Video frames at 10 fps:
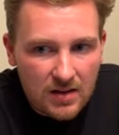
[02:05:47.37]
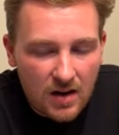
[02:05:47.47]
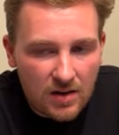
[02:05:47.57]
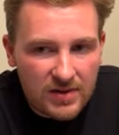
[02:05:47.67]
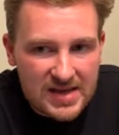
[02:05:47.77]

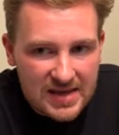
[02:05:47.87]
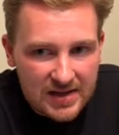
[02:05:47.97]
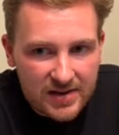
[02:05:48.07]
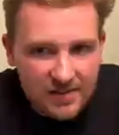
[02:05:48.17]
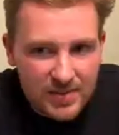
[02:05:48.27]
already
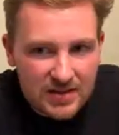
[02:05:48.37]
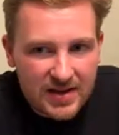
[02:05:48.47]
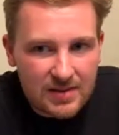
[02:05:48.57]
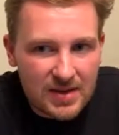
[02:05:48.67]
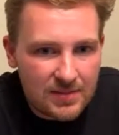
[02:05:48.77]
here, but
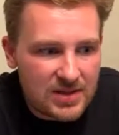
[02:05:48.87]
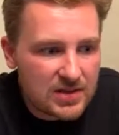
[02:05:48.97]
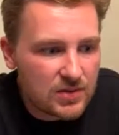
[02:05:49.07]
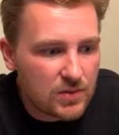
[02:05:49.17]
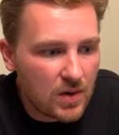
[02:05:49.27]
like maybe
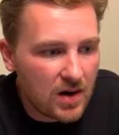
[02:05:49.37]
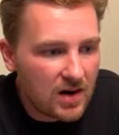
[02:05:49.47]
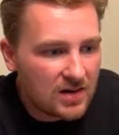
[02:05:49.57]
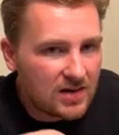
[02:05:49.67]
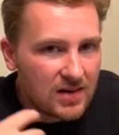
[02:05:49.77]

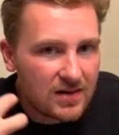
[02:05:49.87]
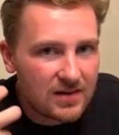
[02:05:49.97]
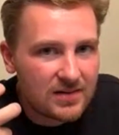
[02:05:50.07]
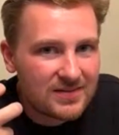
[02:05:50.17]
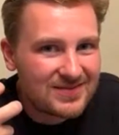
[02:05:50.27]
your
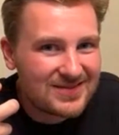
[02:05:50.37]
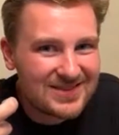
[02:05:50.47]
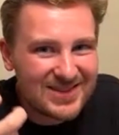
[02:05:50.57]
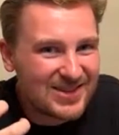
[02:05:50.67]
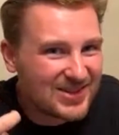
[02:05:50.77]

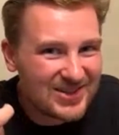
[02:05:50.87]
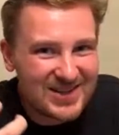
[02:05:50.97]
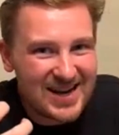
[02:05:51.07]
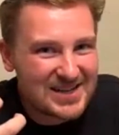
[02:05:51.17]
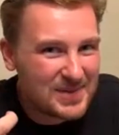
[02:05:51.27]

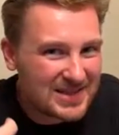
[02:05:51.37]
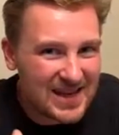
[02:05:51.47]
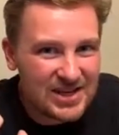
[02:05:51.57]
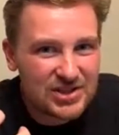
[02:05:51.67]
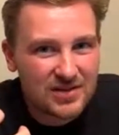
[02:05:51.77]

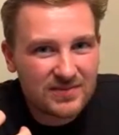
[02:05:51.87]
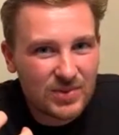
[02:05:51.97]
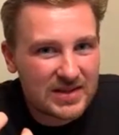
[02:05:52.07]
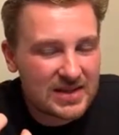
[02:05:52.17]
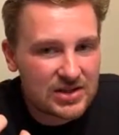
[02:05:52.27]
expectation of
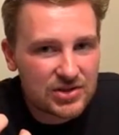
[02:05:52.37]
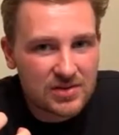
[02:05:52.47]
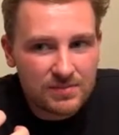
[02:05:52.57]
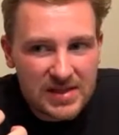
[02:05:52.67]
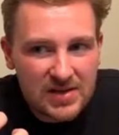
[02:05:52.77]
what they
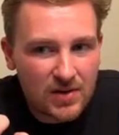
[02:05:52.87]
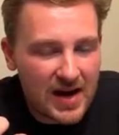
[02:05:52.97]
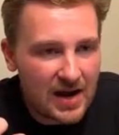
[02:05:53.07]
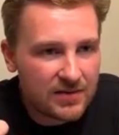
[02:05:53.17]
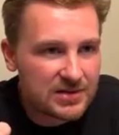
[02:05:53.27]
should be or
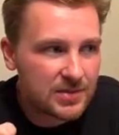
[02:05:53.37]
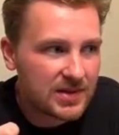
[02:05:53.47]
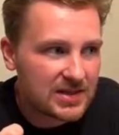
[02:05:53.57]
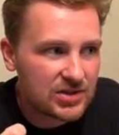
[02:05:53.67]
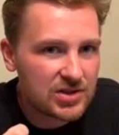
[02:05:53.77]
how this
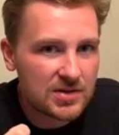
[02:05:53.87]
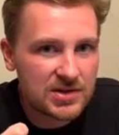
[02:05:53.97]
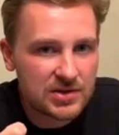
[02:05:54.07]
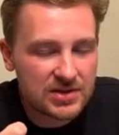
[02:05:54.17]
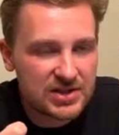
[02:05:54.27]

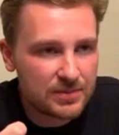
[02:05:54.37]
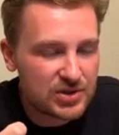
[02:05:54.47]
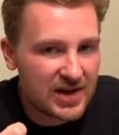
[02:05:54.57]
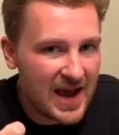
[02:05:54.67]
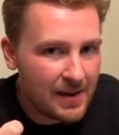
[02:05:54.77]
relationship
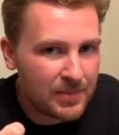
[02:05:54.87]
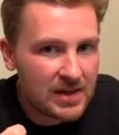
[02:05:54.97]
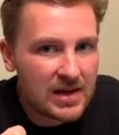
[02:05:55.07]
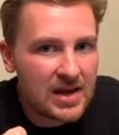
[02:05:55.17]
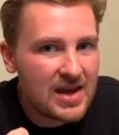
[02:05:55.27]
should
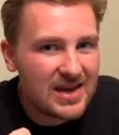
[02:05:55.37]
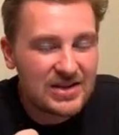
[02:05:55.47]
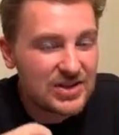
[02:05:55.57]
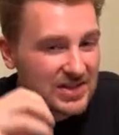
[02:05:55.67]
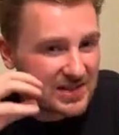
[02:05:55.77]
happen
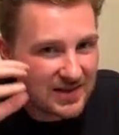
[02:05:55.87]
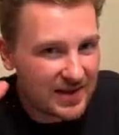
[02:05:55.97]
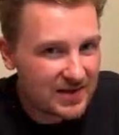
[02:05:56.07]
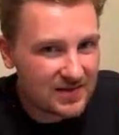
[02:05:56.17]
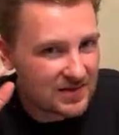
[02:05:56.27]
is just
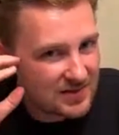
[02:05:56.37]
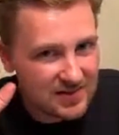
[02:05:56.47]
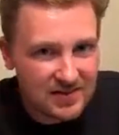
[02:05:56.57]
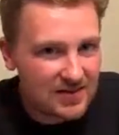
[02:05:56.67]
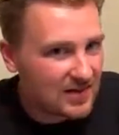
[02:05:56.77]
like
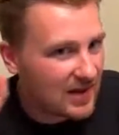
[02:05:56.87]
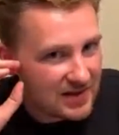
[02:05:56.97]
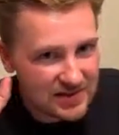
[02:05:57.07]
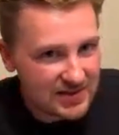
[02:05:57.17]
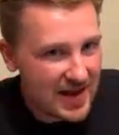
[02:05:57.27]
it's just